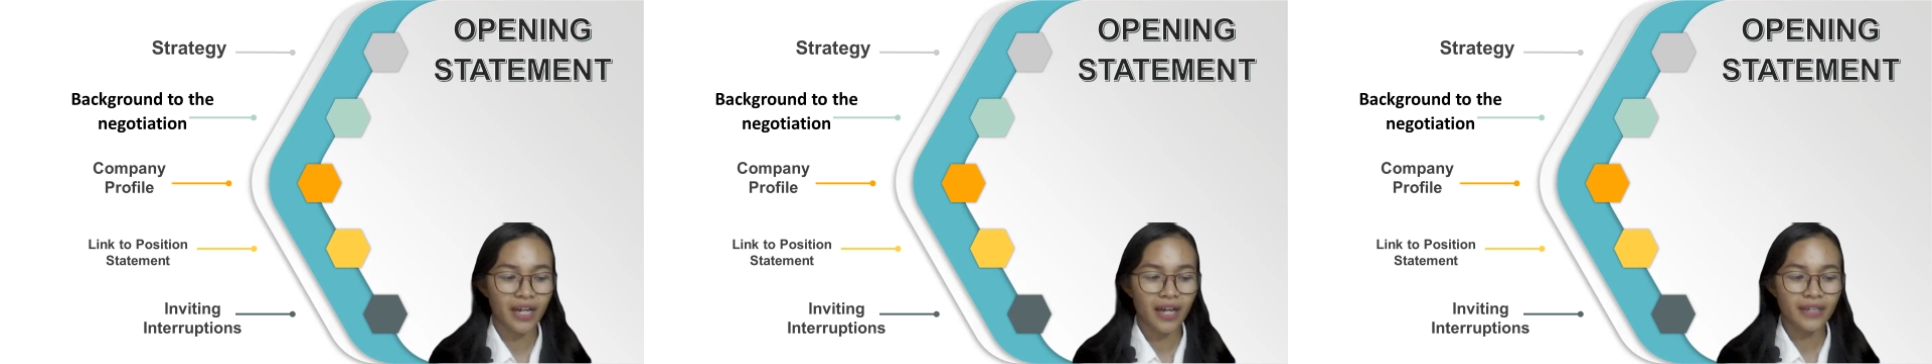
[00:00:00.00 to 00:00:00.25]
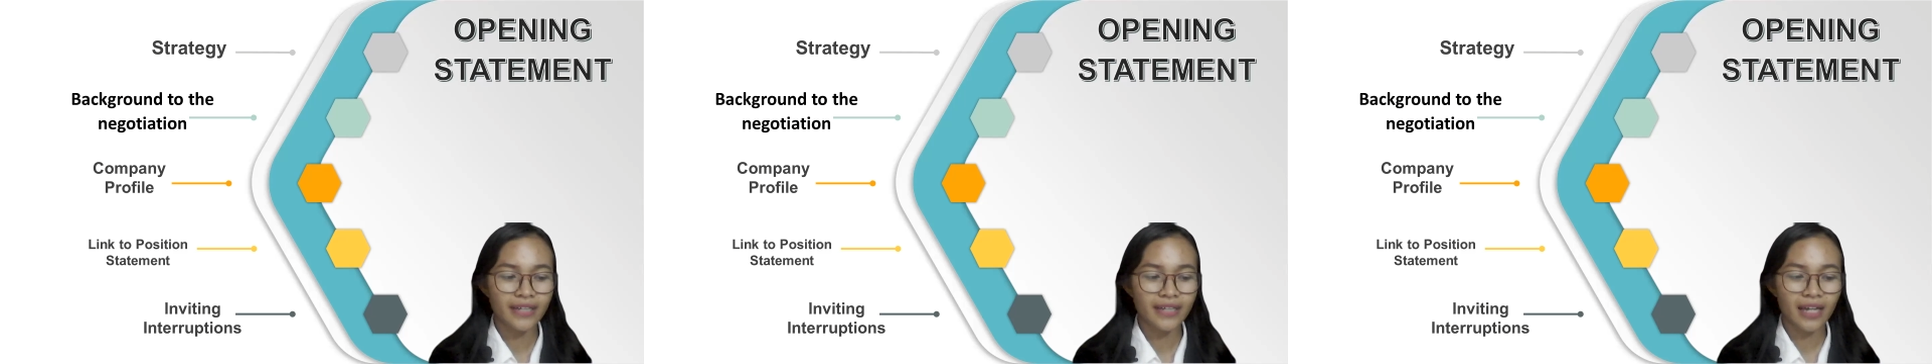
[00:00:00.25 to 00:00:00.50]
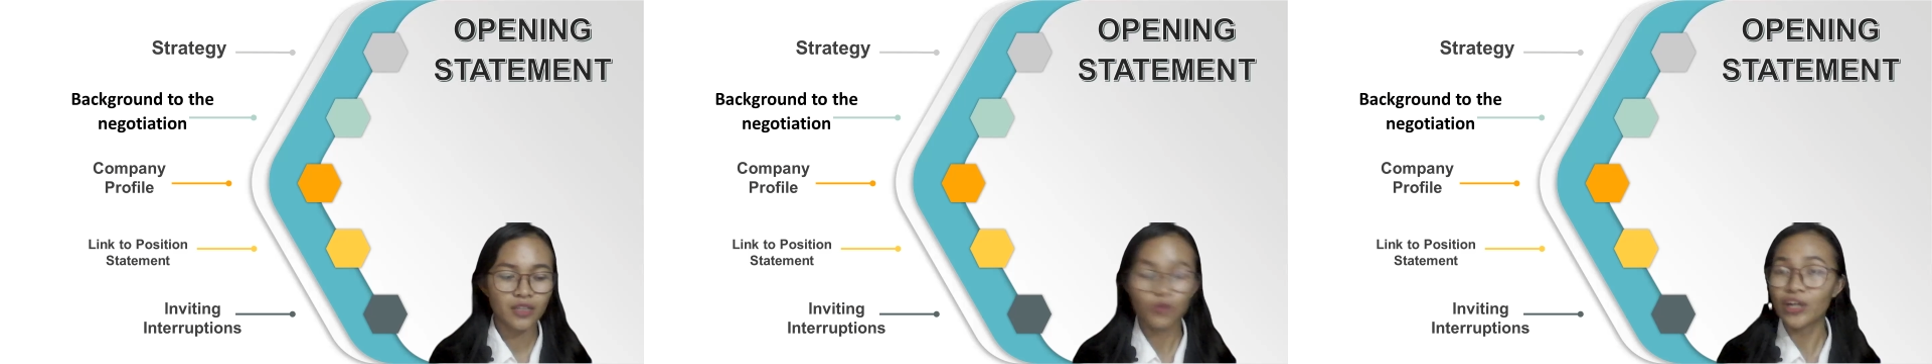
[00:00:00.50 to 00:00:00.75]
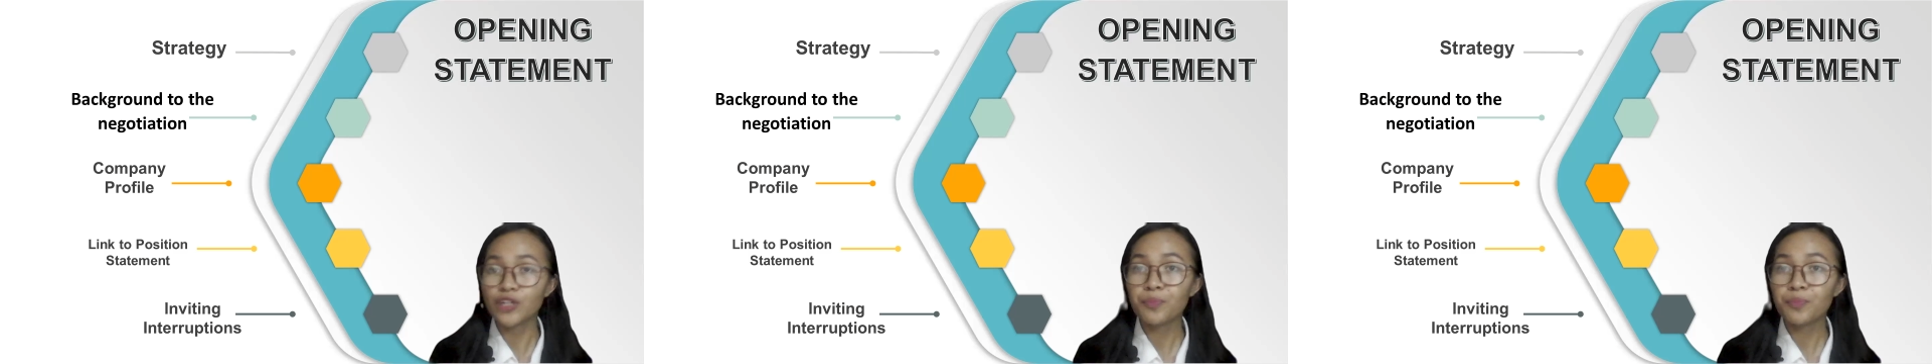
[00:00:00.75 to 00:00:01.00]
that
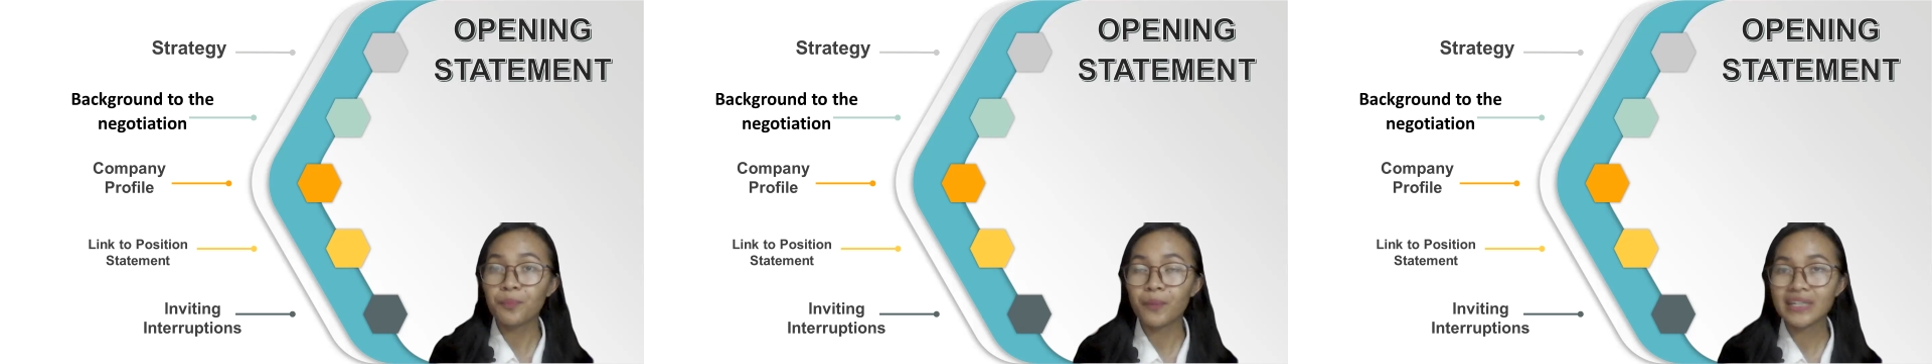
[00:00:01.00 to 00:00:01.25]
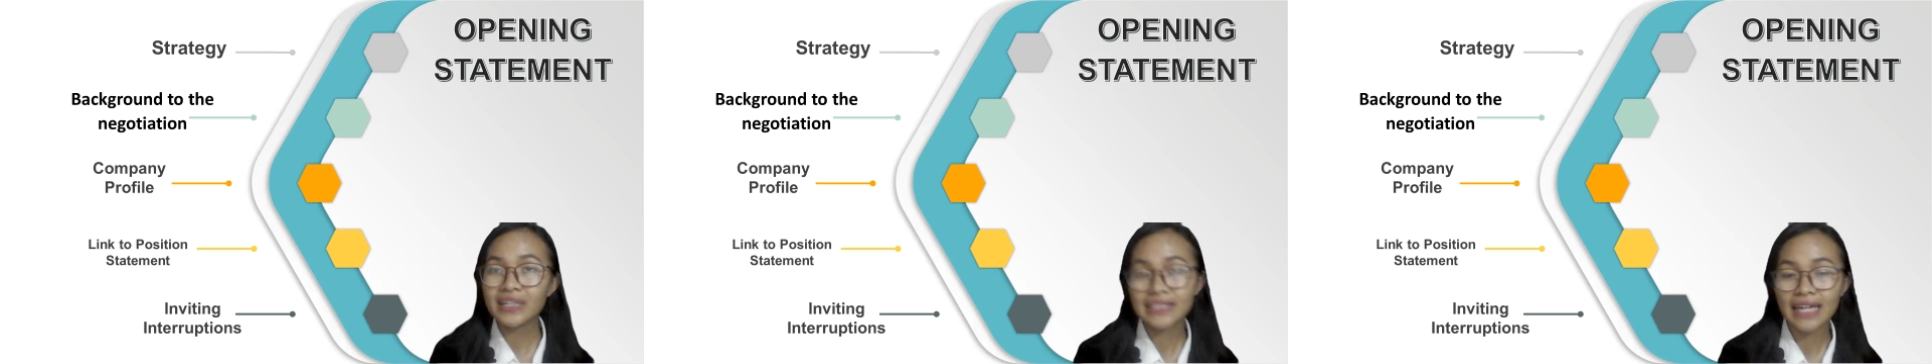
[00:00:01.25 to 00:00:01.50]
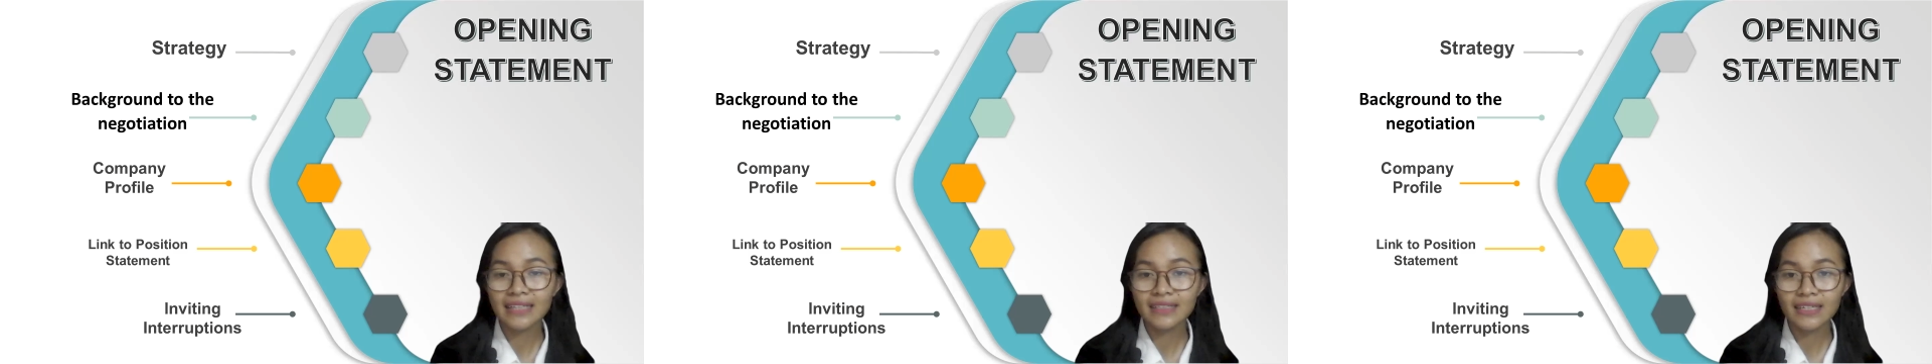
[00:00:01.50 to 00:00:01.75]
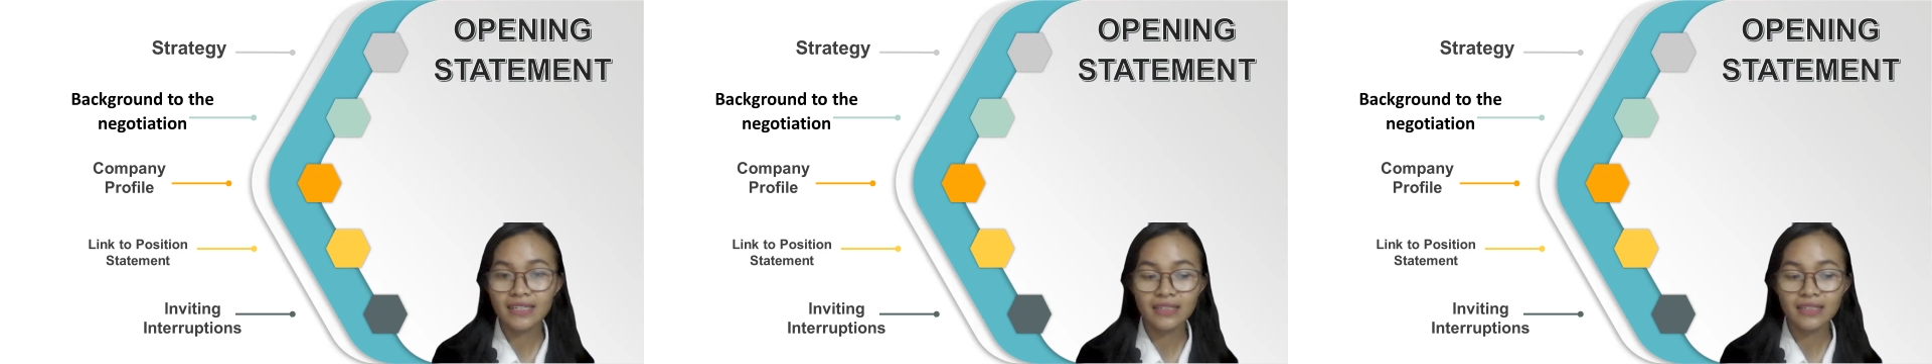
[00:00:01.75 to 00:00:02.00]
when you
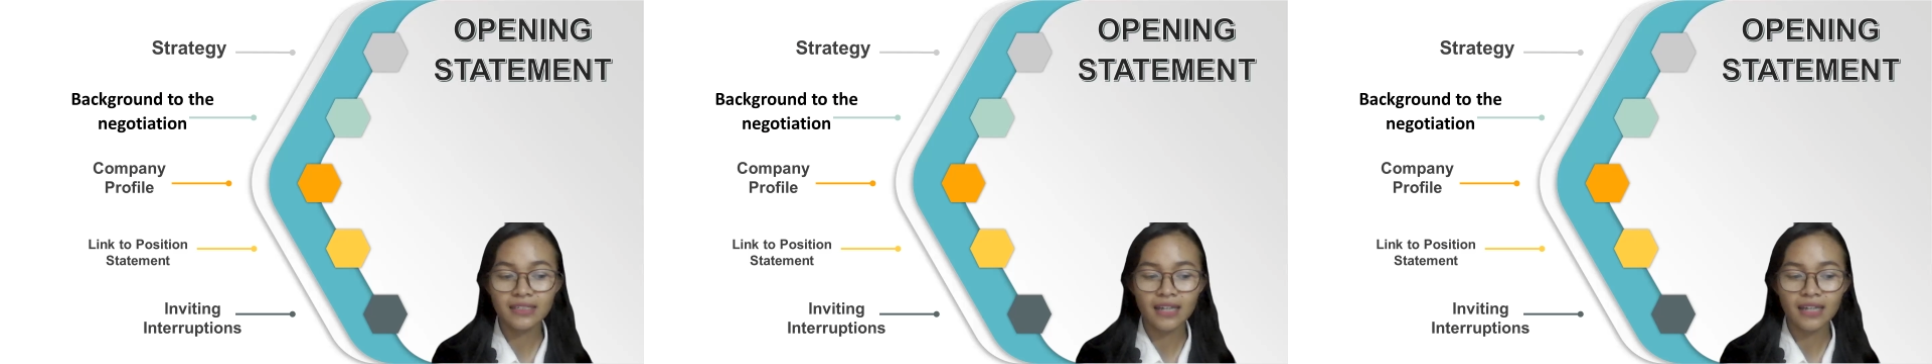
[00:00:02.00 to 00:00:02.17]
presenting,